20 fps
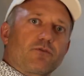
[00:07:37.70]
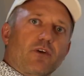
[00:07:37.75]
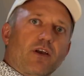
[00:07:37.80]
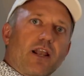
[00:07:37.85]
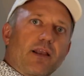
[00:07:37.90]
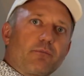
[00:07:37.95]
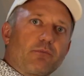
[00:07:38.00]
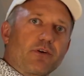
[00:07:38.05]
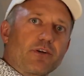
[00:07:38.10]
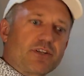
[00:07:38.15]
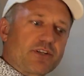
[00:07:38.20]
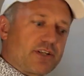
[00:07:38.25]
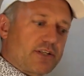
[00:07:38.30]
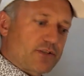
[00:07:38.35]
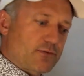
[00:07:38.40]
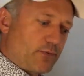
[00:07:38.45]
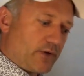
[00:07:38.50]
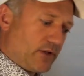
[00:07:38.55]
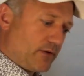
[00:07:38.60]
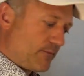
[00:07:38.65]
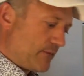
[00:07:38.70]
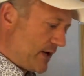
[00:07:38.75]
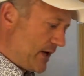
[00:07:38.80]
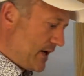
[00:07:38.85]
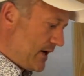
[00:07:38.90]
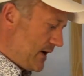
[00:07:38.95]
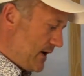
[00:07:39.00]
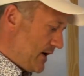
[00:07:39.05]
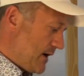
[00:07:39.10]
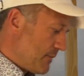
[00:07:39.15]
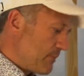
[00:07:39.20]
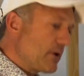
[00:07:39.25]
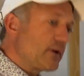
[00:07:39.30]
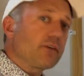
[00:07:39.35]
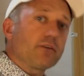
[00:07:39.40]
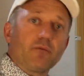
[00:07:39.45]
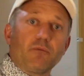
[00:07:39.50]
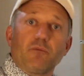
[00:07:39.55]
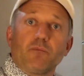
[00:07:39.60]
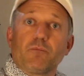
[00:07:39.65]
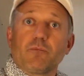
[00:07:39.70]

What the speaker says: for calibration as well. But